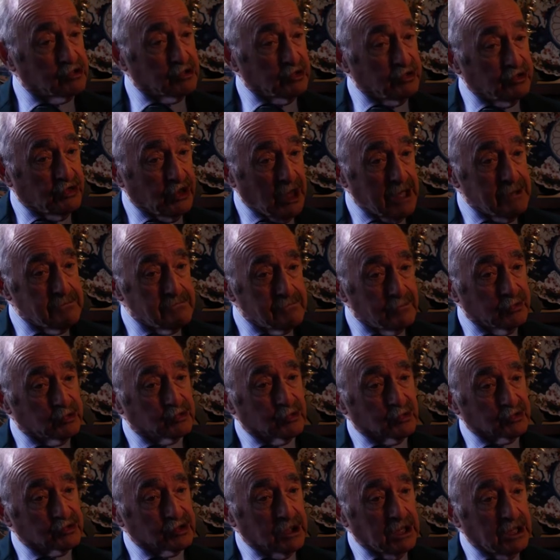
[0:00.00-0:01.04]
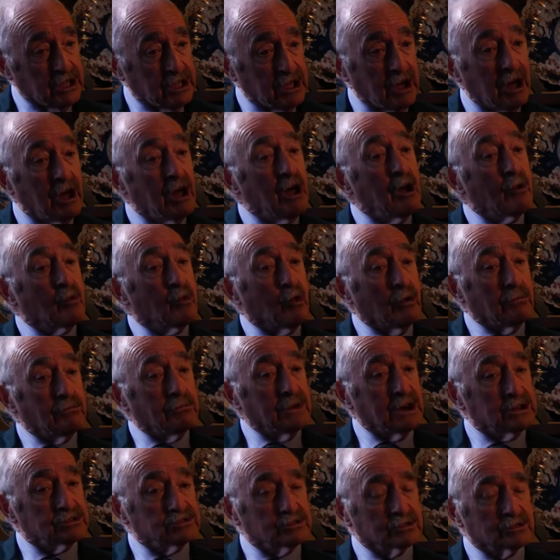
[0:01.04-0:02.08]
them to say, what
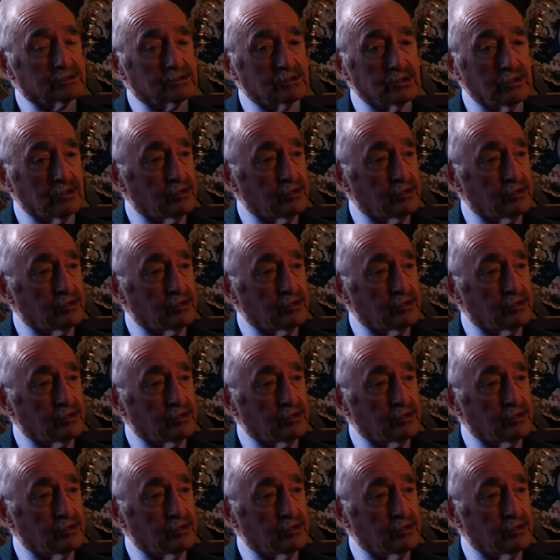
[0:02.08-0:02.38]
mattered to